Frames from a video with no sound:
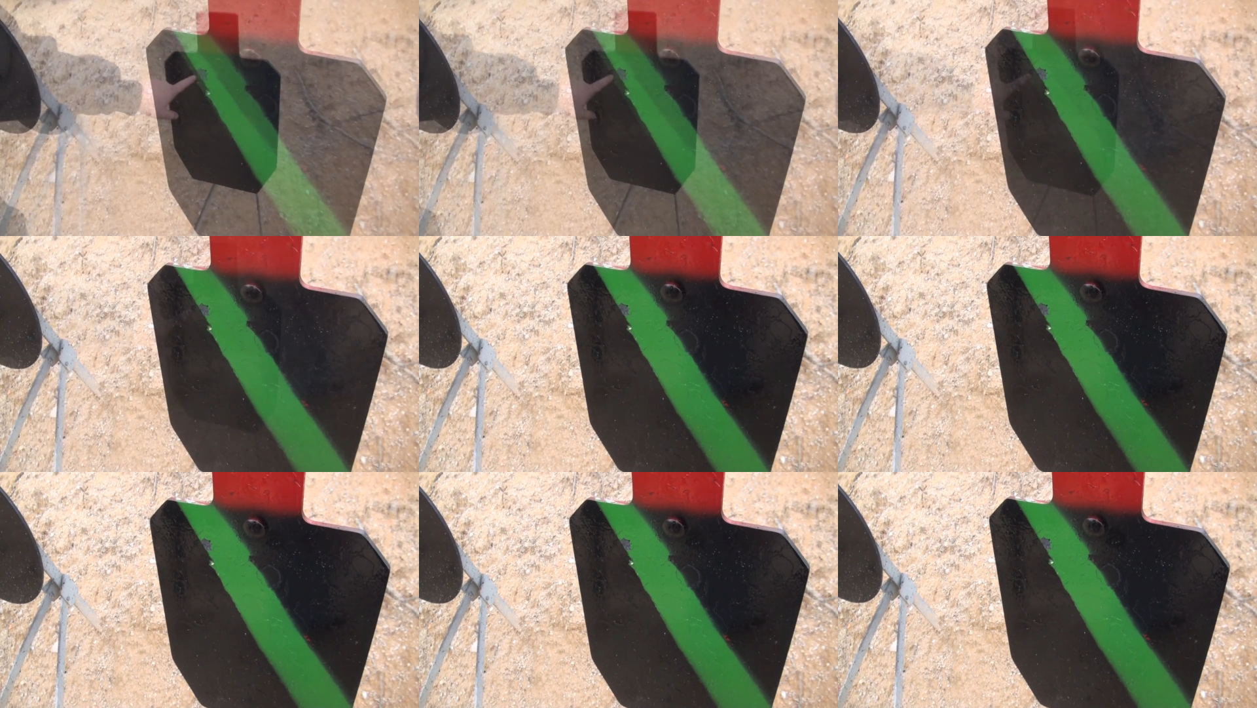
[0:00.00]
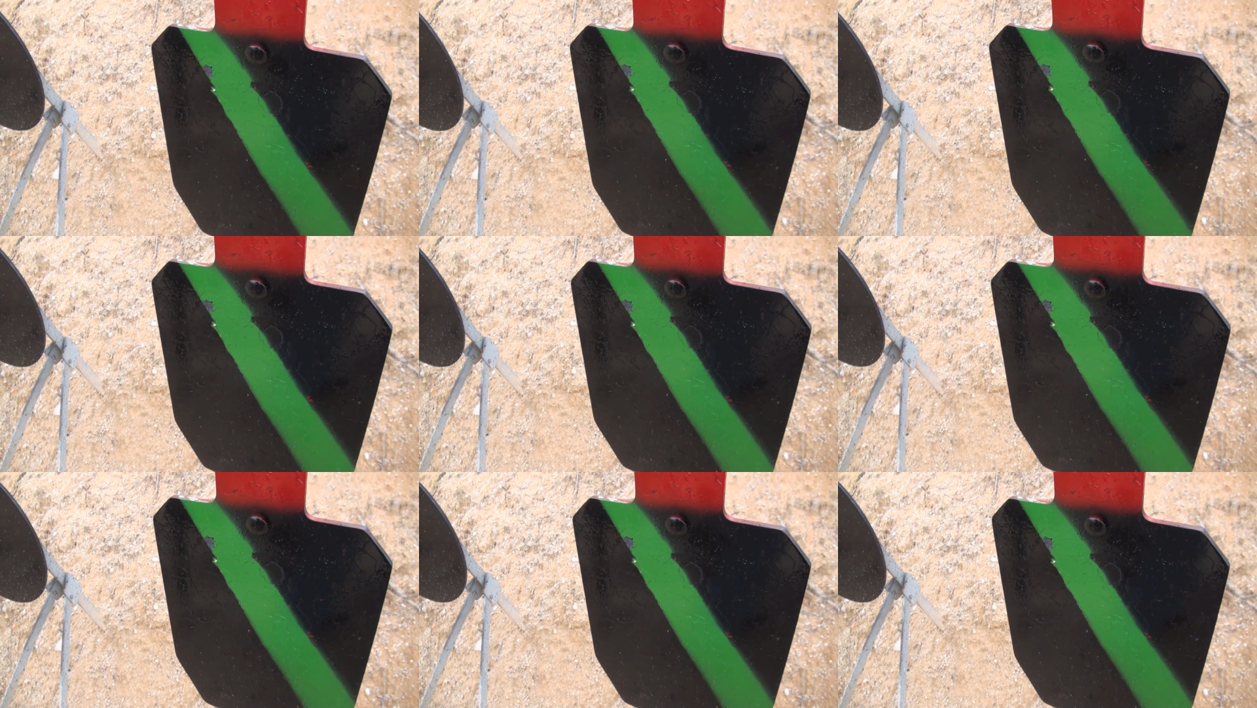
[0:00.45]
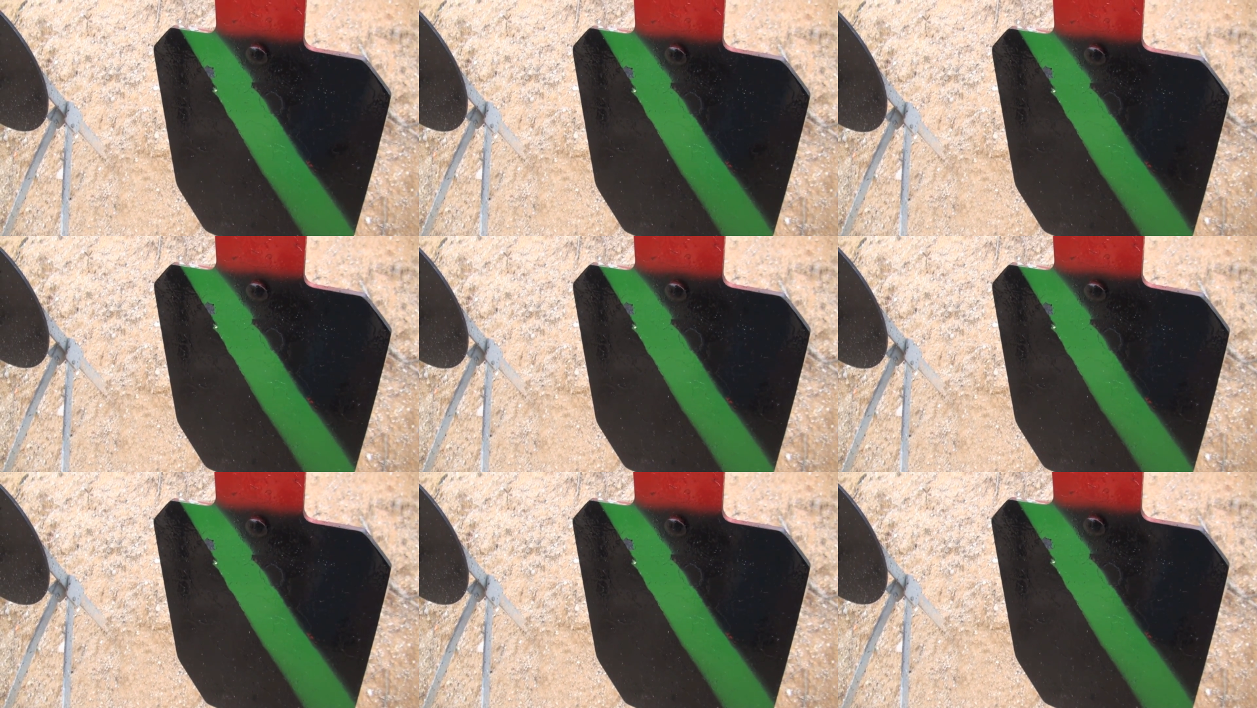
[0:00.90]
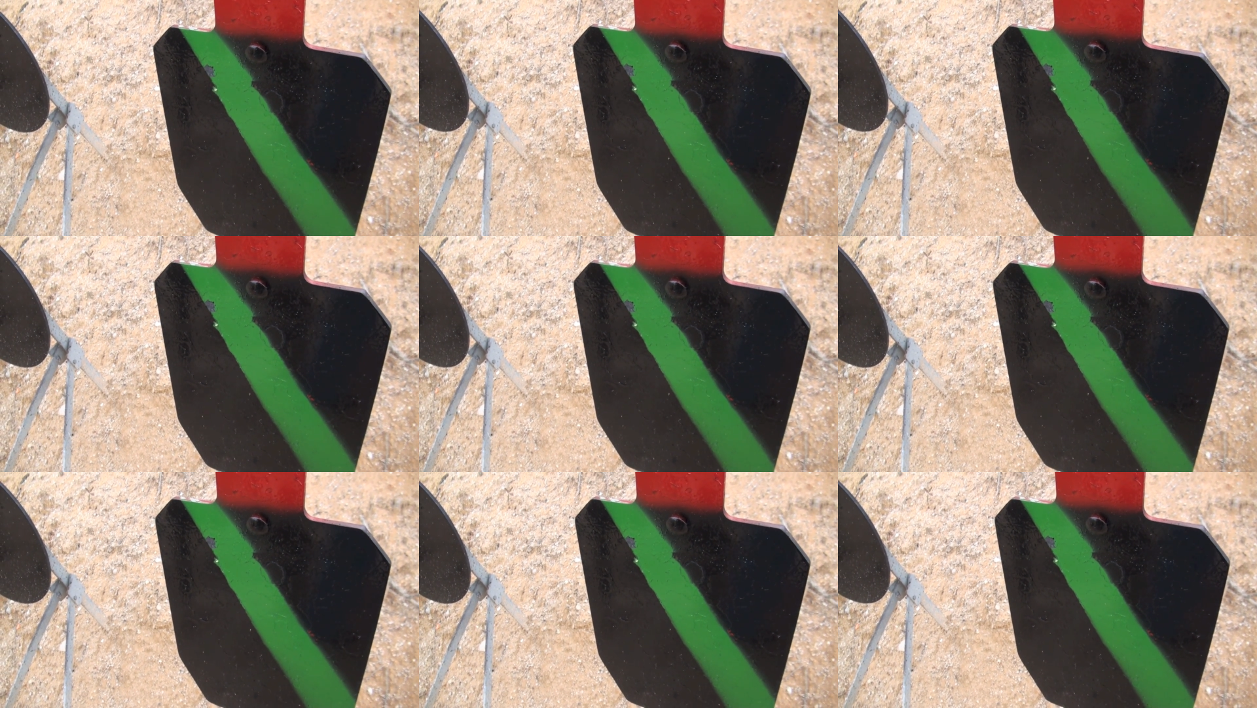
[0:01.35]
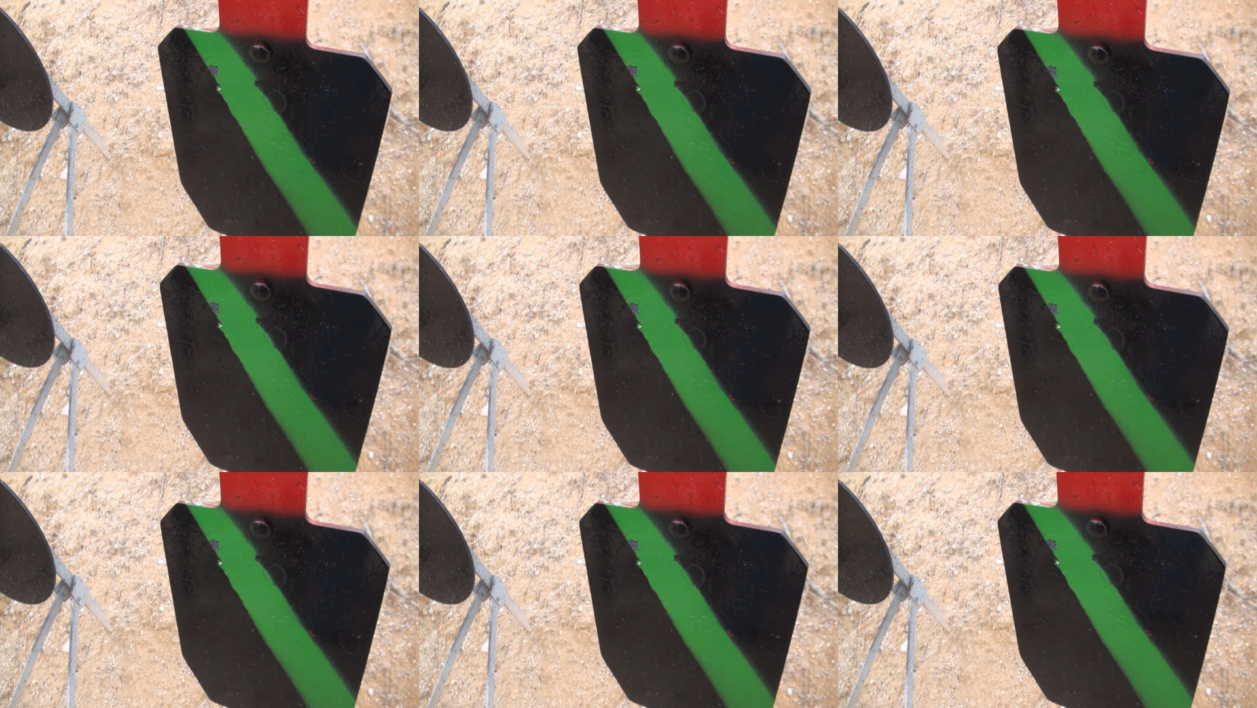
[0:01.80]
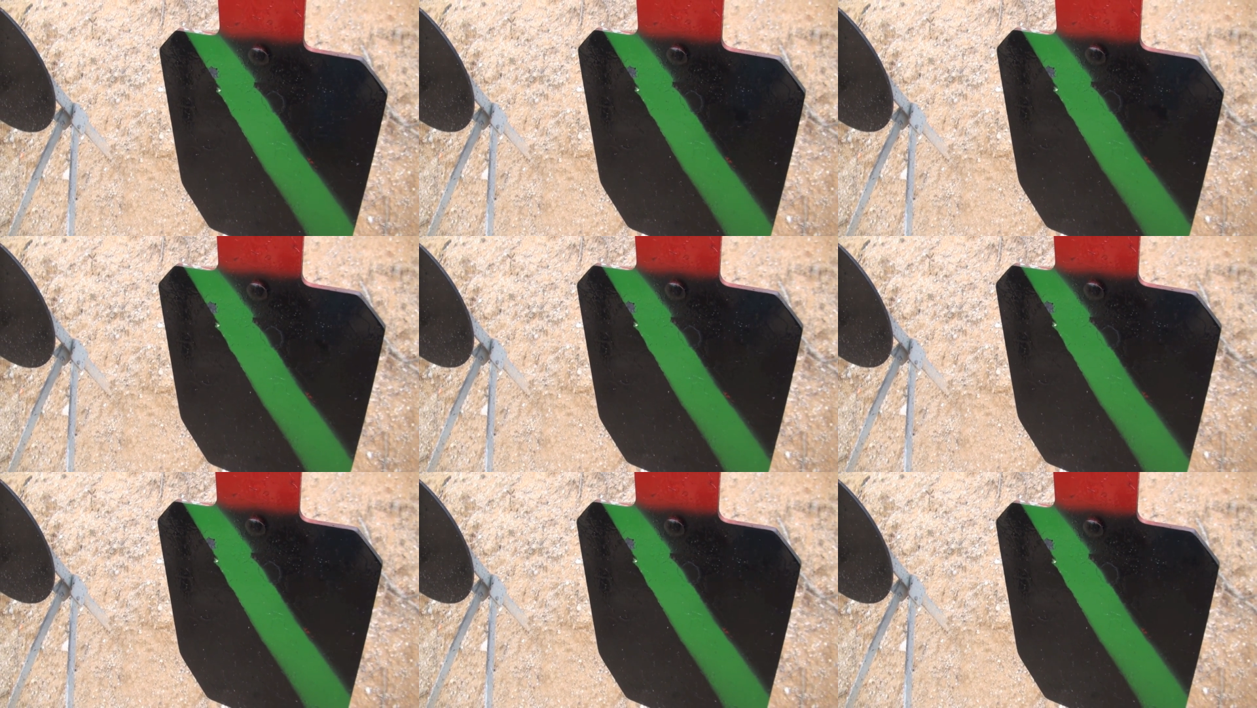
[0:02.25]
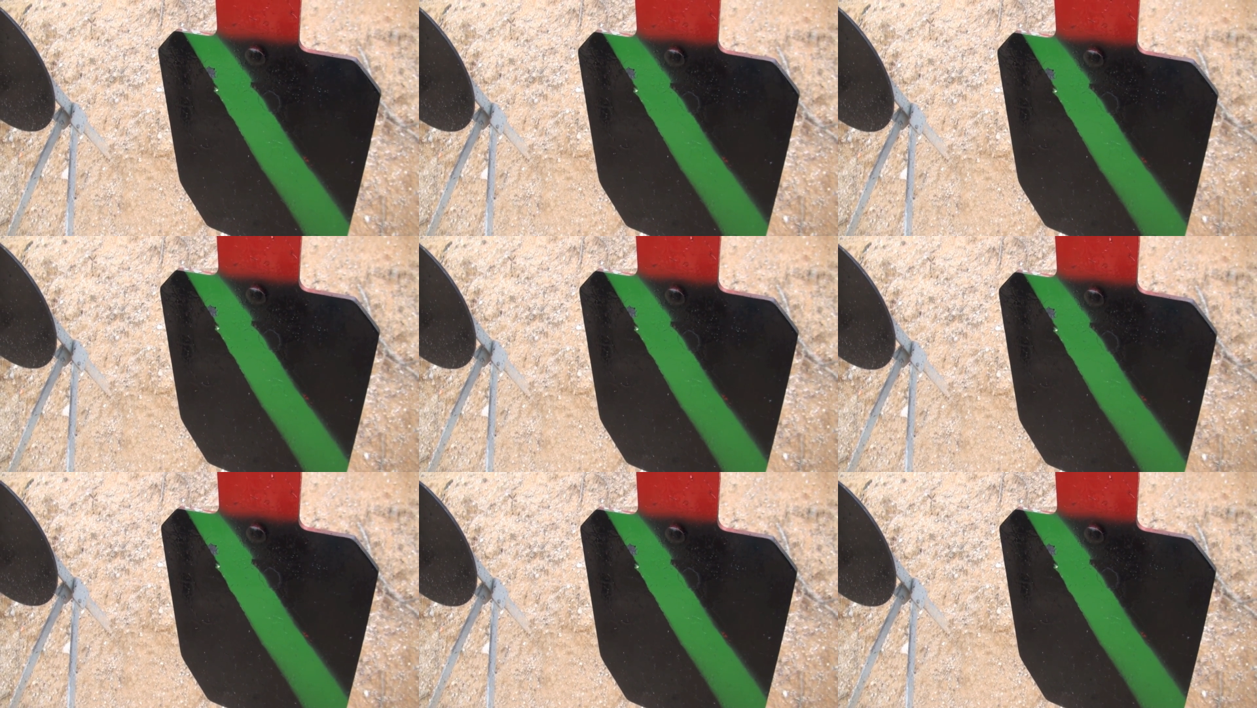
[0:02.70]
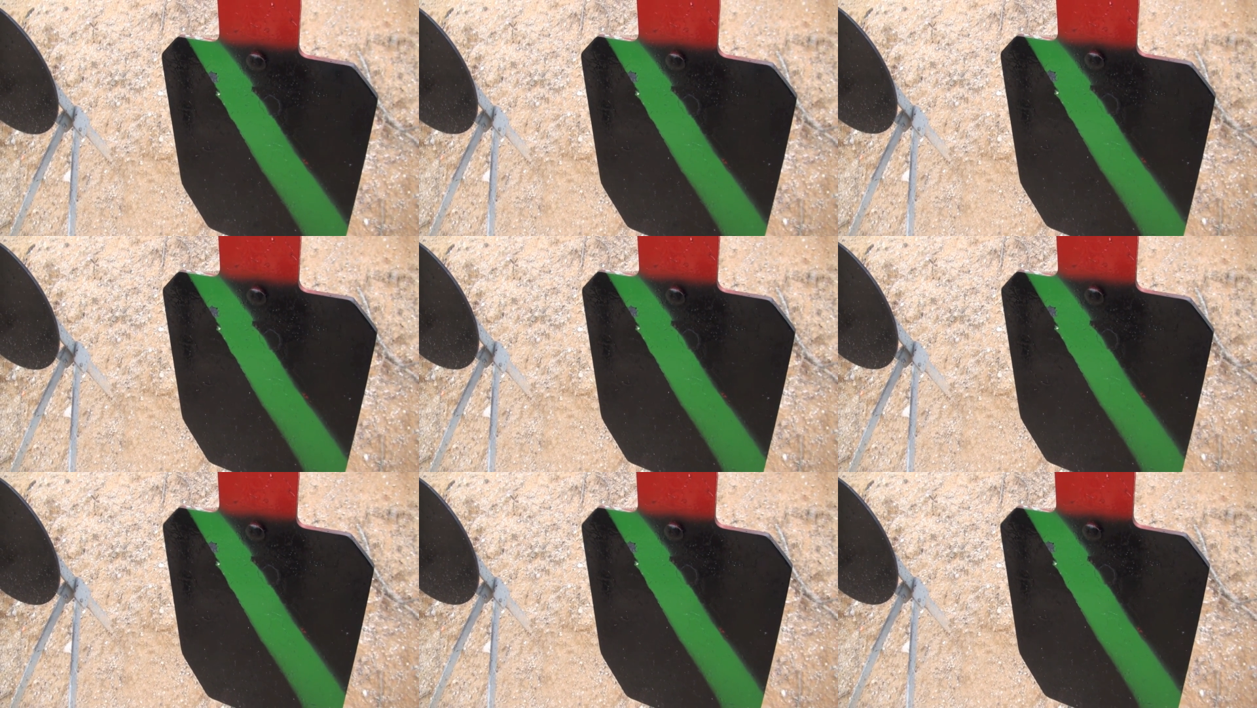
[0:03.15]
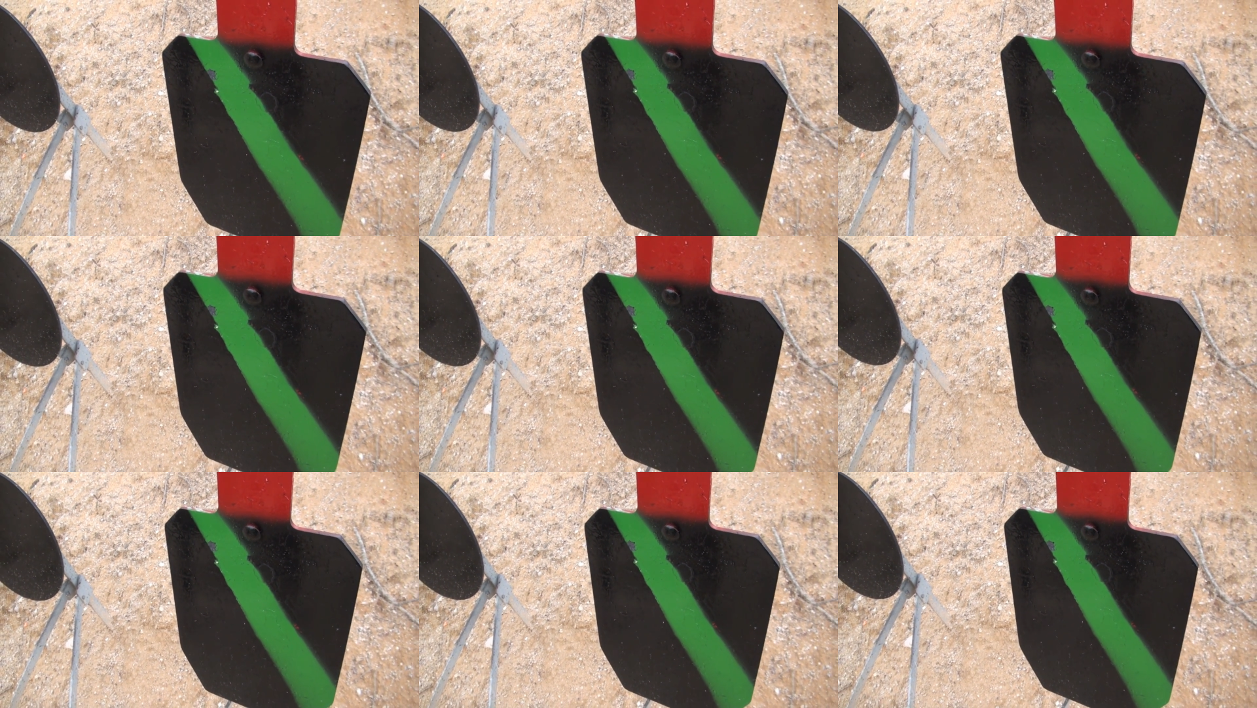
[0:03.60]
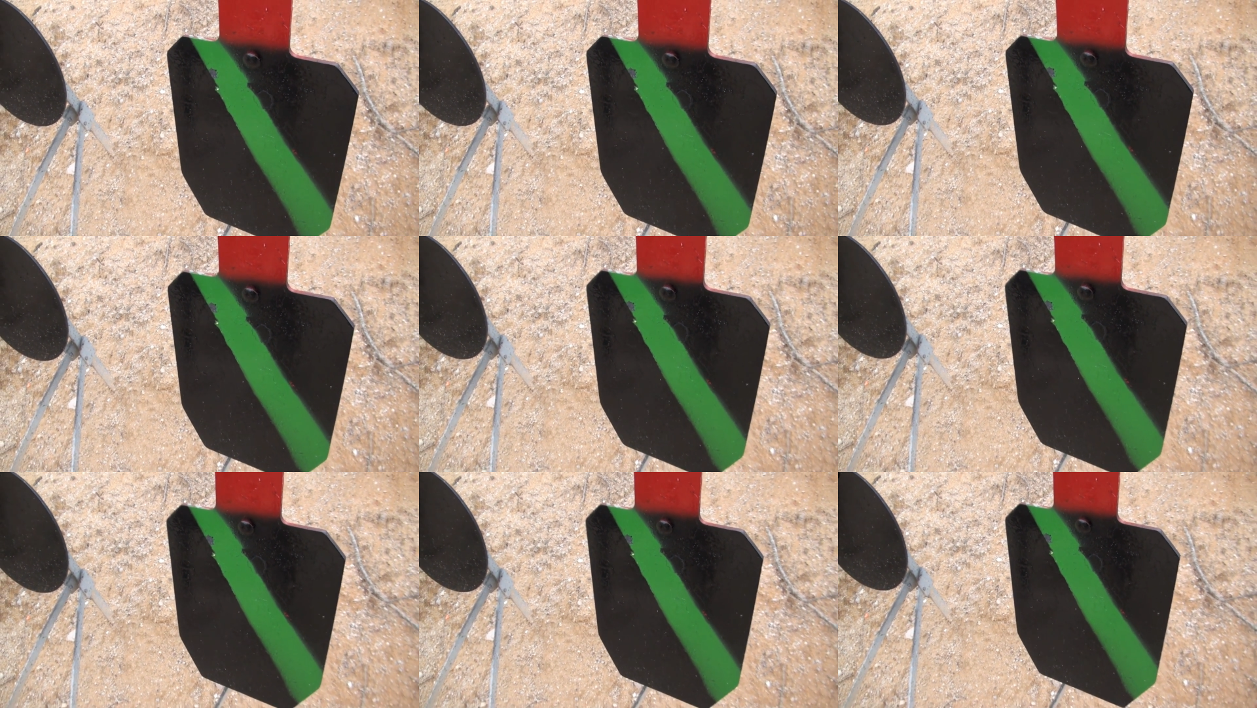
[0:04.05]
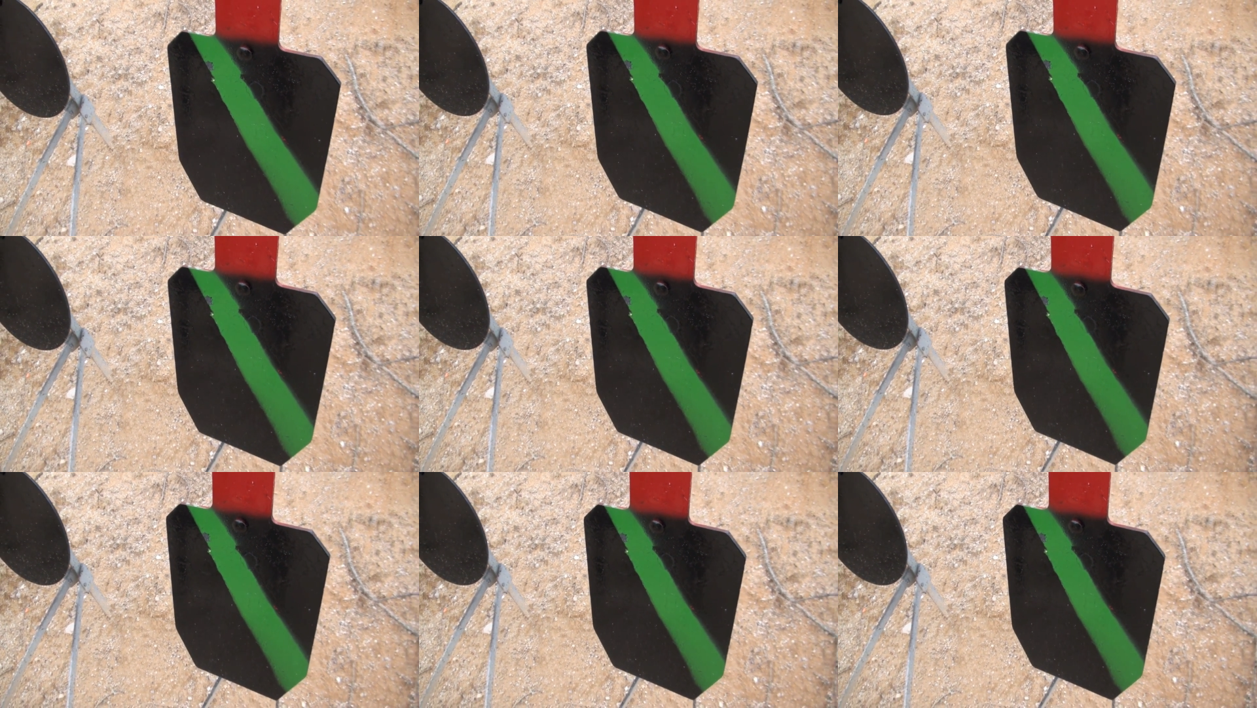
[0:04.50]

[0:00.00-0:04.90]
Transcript: [unreadable: no face in view]